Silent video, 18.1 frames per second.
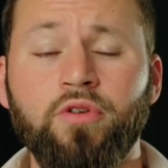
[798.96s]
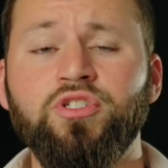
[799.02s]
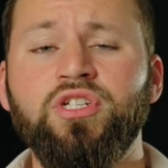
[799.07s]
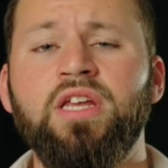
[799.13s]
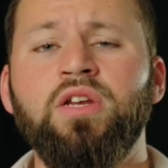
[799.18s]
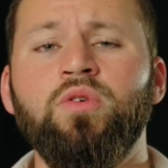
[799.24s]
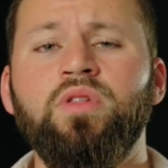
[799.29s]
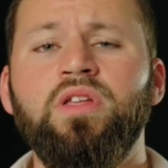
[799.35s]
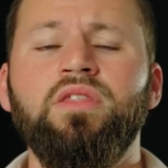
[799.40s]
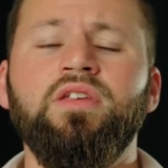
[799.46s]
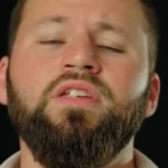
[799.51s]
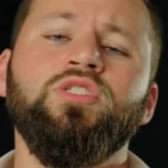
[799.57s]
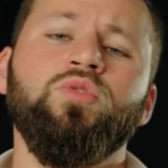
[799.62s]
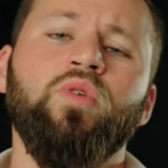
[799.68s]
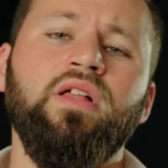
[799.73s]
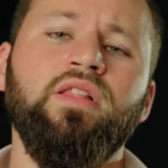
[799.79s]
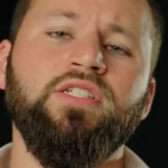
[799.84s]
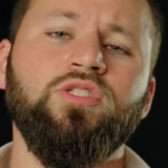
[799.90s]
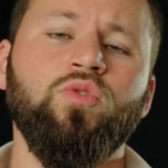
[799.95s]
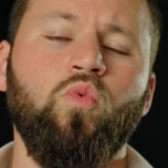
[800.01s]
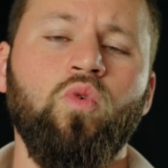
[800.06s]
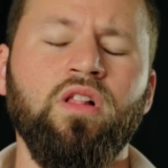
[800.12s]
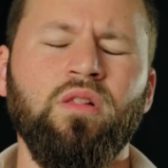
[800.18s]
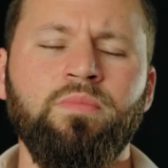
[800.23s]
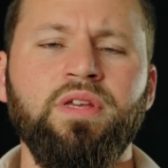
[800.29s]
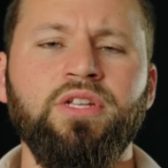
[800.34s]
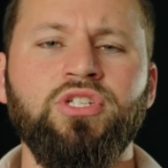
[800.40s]
generally the Israelis
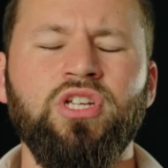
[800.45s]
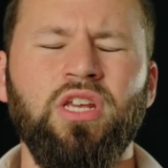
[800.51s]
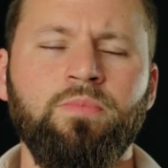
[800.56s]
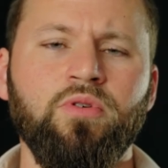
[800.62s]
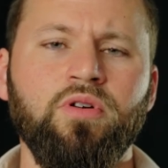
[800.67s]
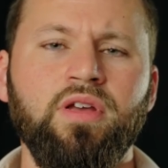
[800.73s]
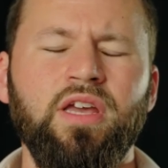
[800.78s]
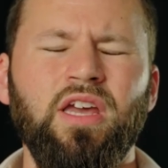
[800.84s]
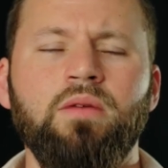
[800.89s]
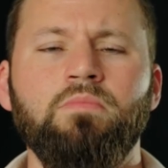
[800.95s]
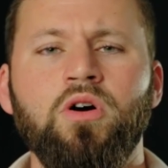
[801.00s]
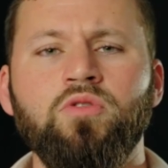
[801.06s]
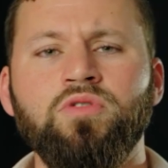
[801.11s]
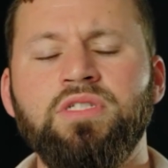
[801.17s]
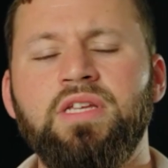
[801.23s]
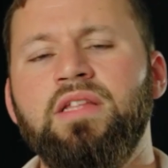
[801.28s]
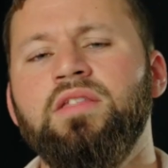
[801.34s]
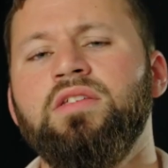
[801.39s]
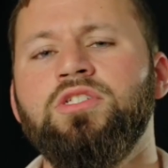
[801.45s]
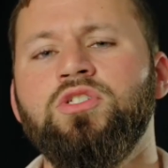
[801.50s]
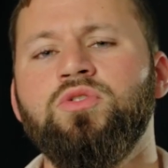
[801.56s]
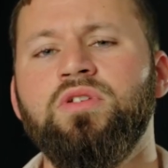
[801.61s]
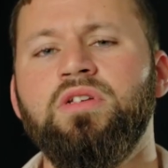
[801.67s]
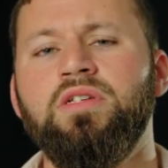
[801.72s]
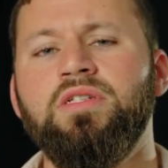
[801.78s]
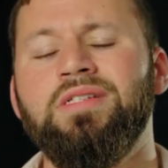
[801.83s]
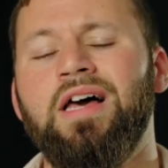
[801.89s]
will be cheaper in most
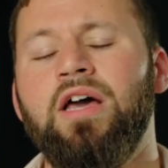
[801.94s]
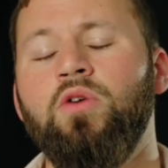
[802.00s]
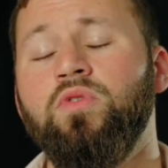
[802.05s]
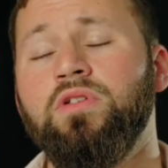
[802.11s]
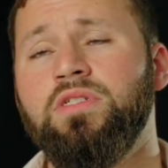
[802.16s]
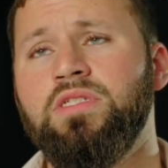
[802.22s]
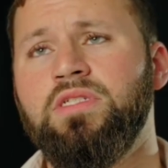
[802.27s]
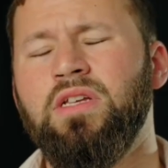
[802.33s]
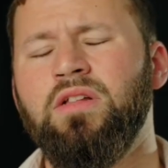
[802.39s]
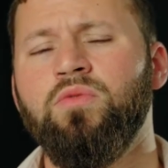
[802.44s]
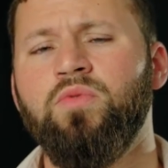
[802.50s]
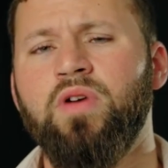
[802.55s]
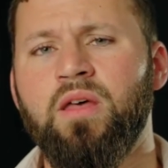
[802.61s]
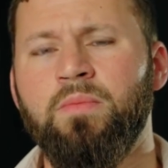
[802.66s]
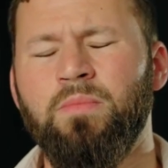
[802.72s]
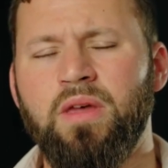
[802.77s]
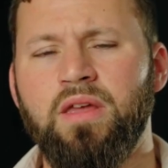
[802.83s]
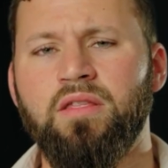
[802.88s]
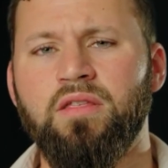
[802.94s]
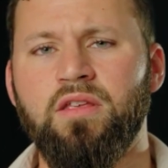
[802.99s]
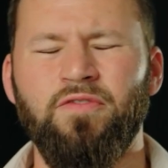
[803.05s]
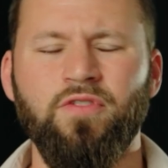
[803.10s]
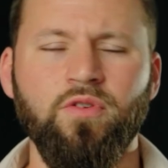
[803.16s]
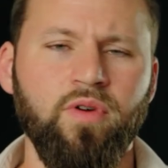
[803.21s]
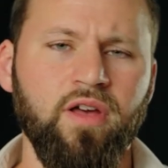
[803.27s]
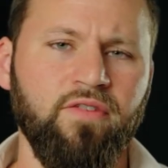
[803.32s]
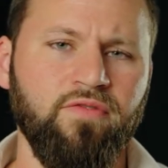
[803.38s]
industries, I will still recommend,
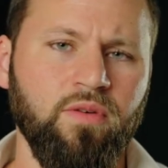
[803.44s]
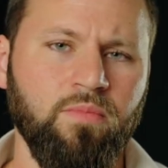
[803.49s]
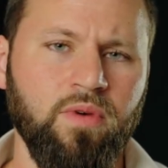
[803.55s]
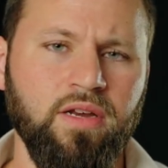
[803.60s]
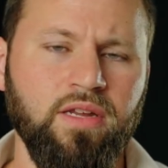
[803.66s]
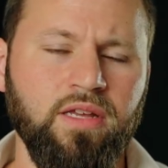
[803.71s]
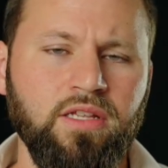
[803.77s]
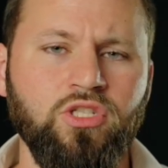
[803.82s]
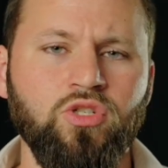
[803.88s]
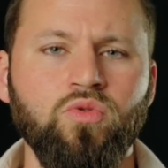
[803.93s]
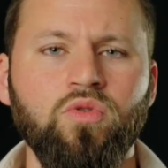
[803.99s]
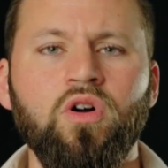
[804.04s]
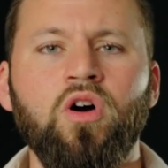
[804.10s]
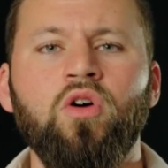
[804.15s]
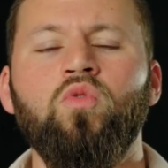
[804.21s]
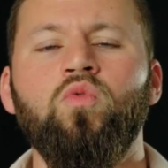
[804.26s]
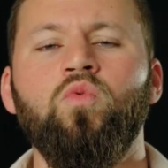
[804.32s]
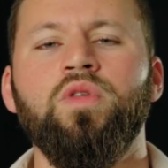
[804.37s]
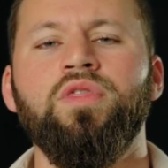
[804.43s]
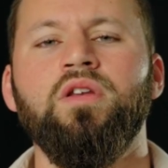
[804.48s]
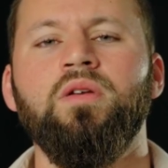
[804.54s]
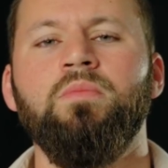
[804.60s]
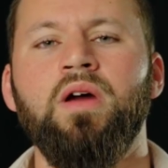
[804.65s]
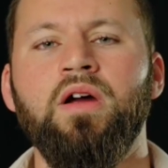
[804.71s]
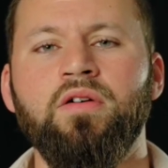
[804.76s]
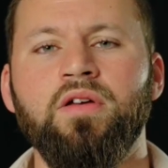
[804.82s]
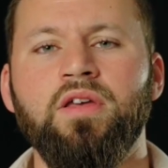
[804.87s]
if you have the money, to go with an
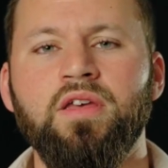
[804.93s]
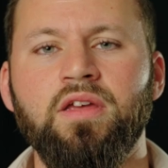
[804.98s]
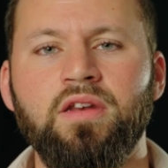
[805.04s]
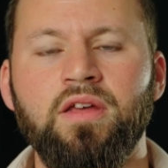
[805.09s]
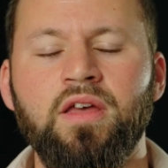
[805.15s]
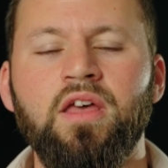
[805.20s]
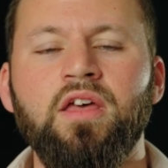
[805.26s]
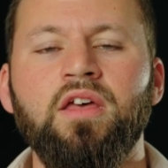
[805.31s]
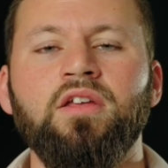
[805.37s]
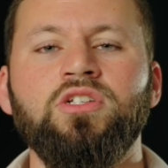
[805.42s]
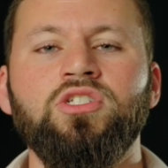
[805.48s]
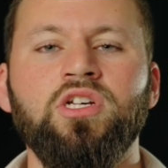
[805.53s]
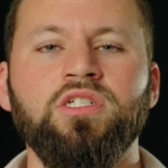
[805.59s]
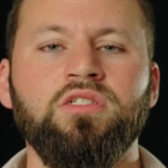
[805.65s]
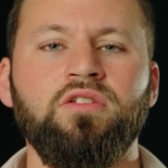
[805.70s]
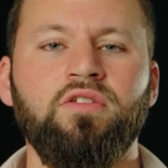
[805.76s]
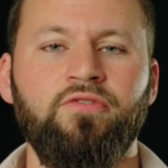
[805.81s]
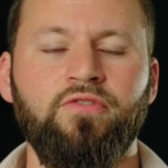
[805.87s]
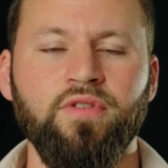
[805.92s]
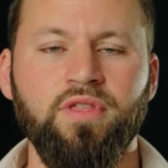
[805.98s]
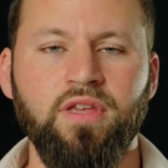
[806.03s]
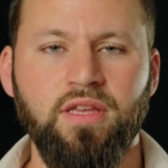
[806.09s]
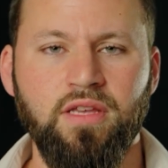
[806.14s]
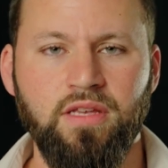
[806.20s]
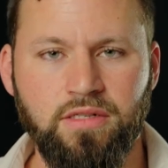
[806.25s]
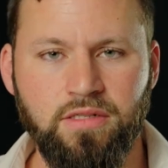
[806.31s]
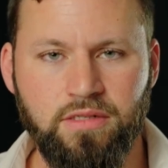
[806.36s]
American just for
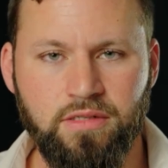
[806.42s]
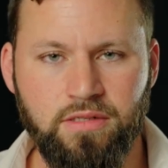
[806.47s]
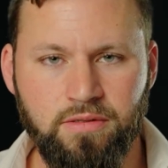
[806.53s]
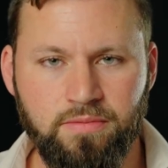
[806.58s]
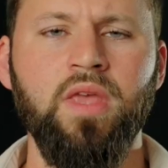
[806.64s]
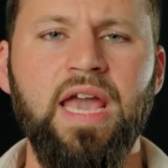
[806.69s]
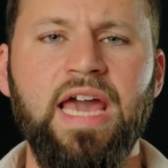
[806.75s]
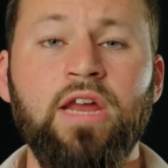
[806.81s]
the ease.